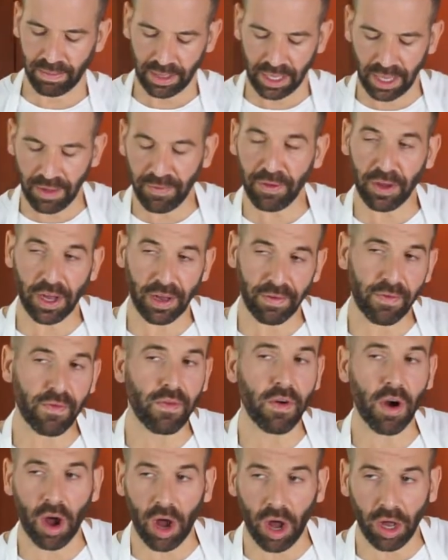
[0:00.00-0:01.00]
If you have
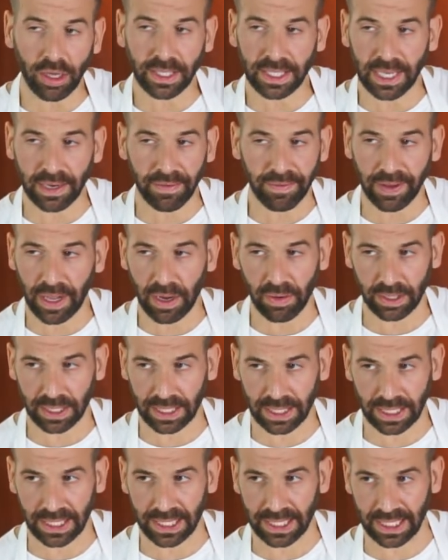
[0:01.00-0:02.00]
raw sunflower
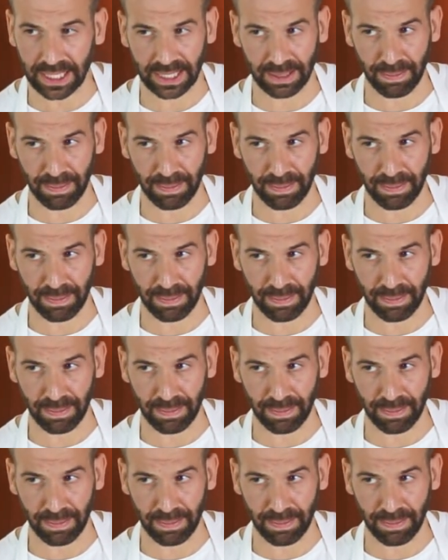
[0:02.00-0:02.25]
seeds, it's